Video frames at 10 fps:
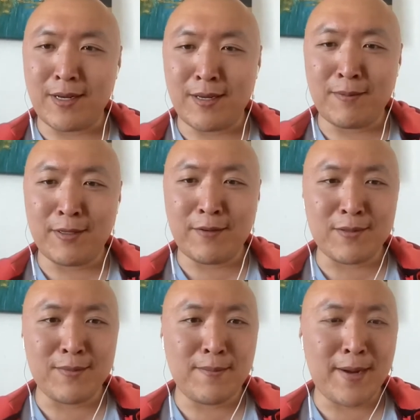I believe
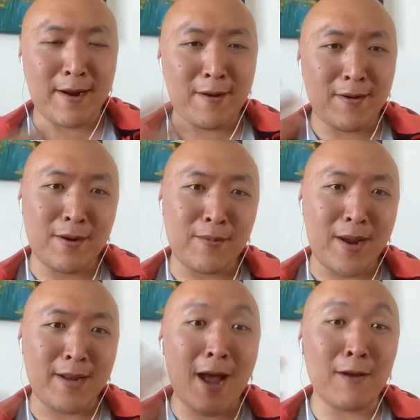submitted by Aaron,
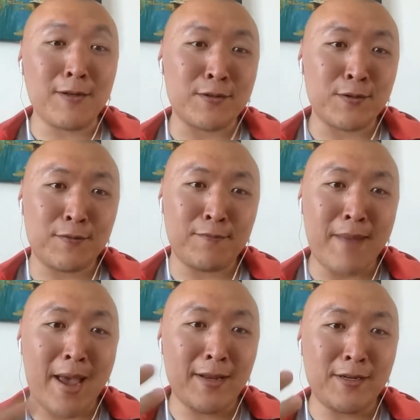around how to sort of
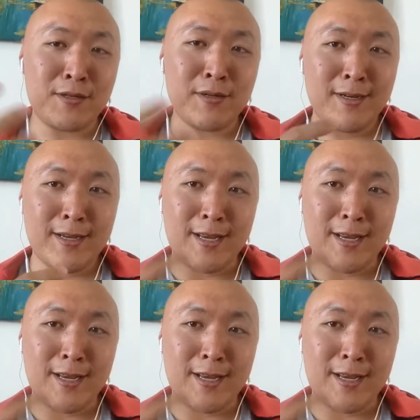manage